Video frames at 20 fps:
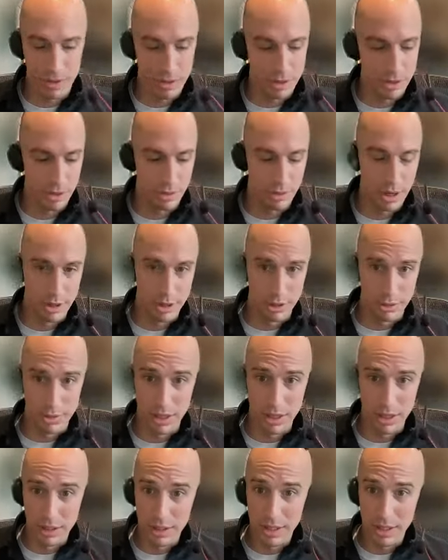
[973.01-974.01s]
So our
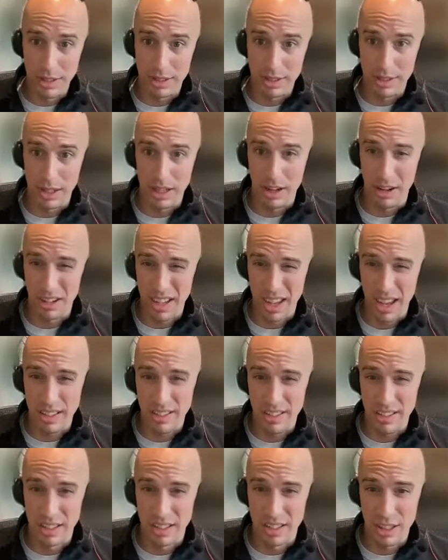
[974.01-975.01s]
utilities like our gas
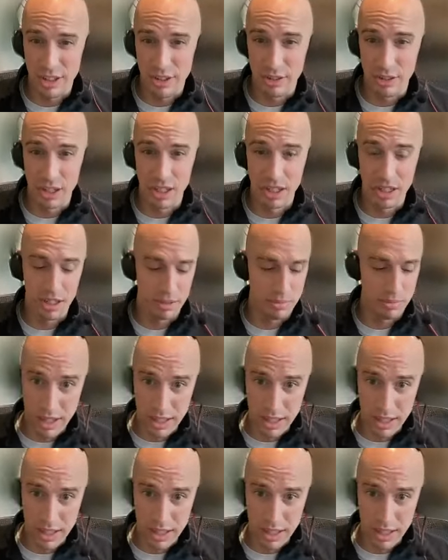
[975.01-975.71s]
and electric,